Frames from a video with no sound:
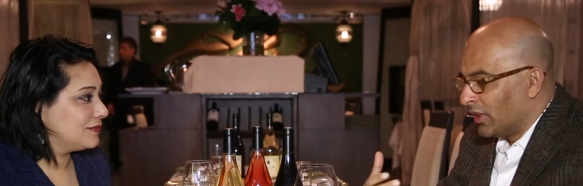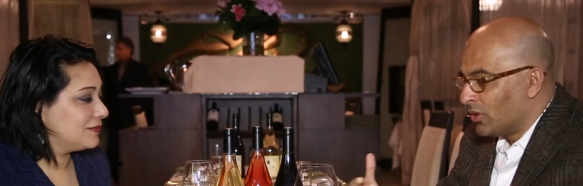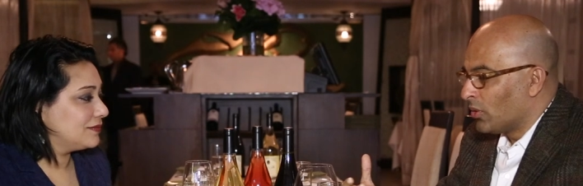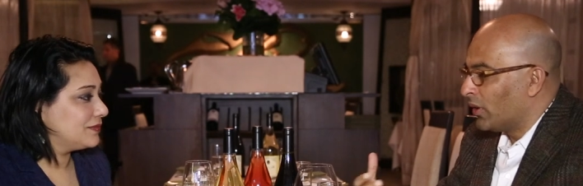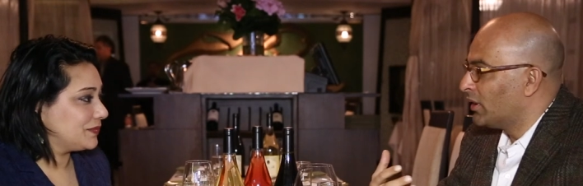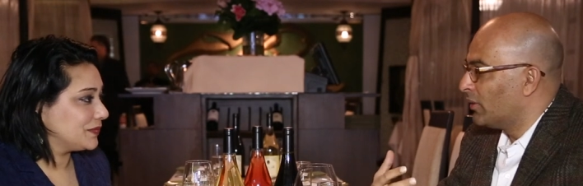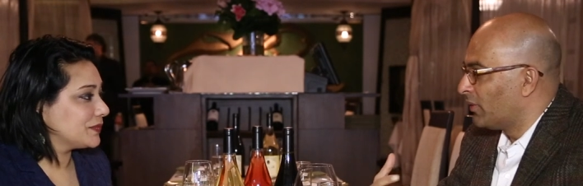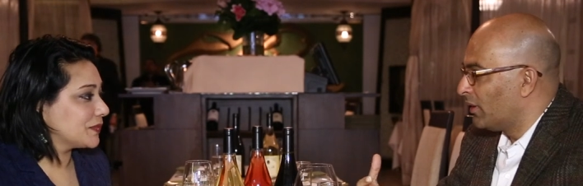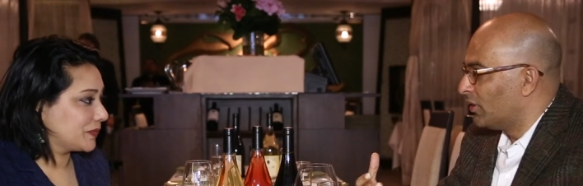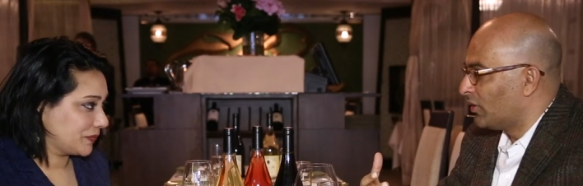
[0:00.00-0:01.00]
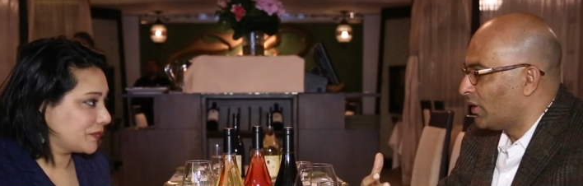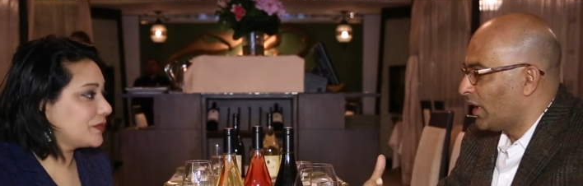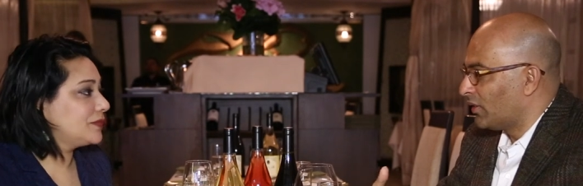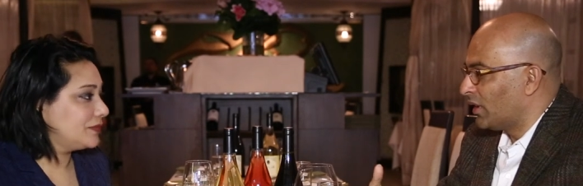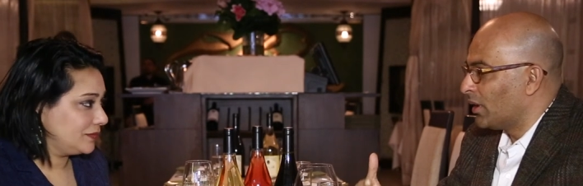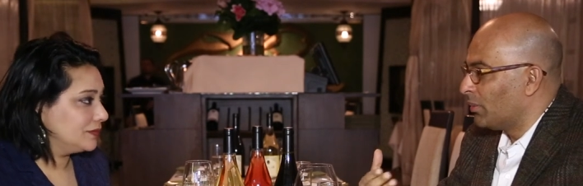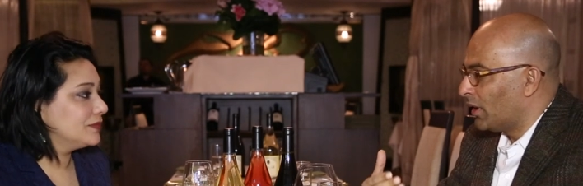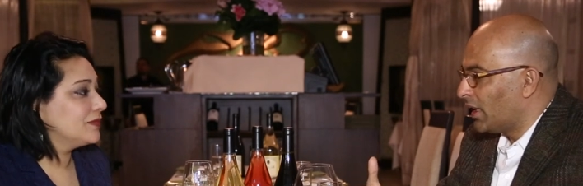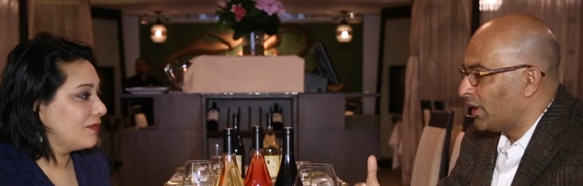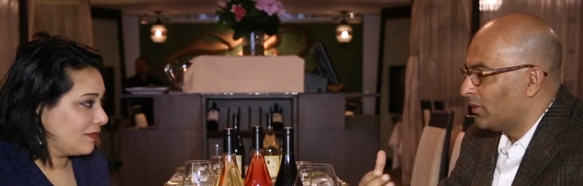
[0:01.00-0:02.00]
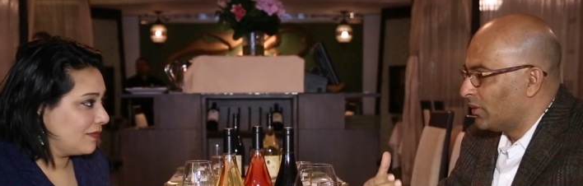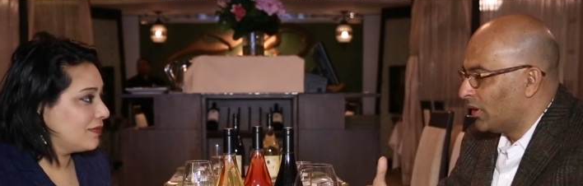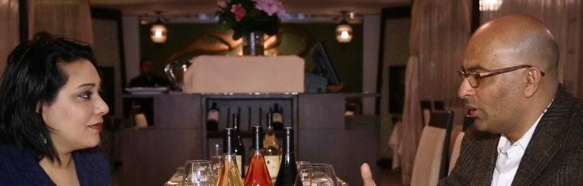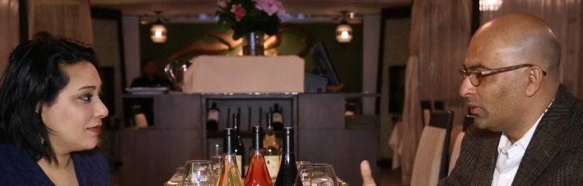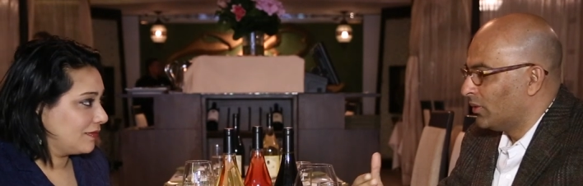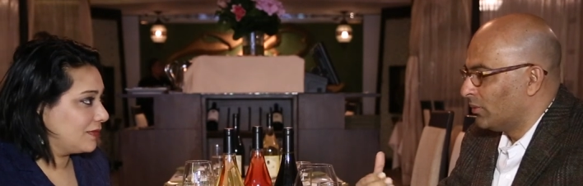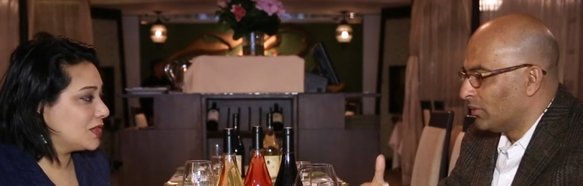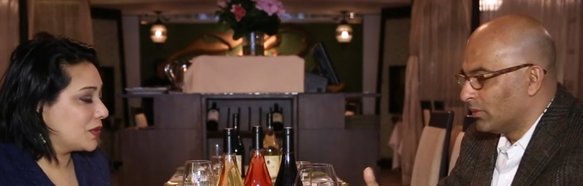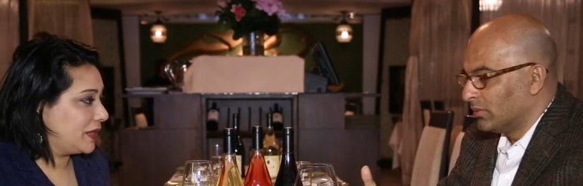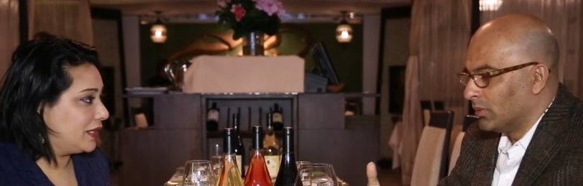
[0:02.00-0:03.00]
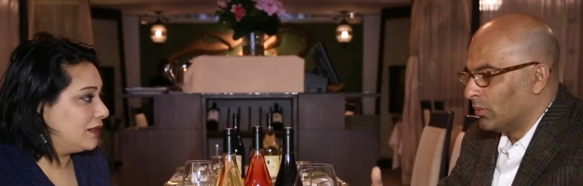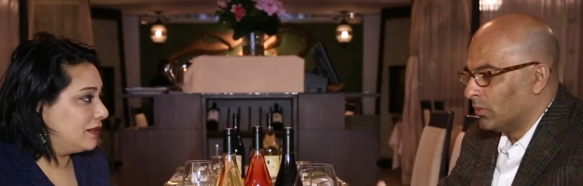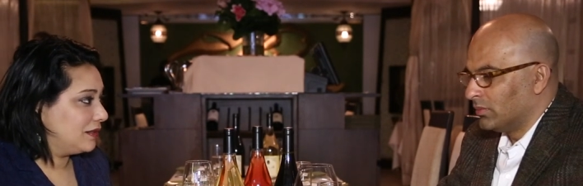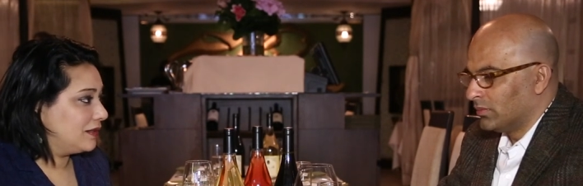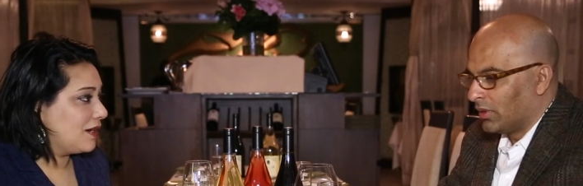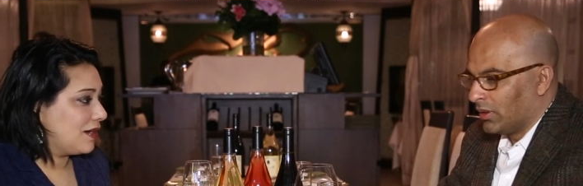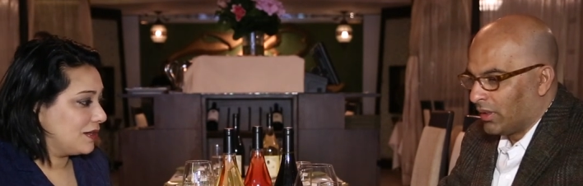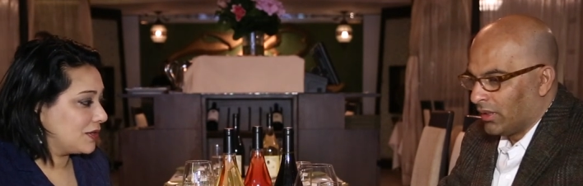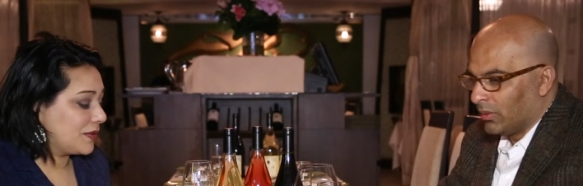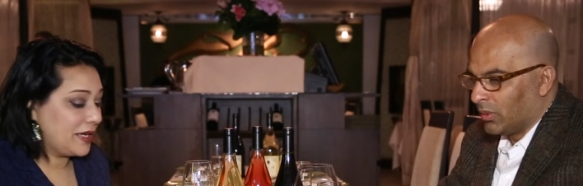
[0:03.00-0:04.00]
Speaker 1: enjoying the flavors as they come alive, you know. It's great. It's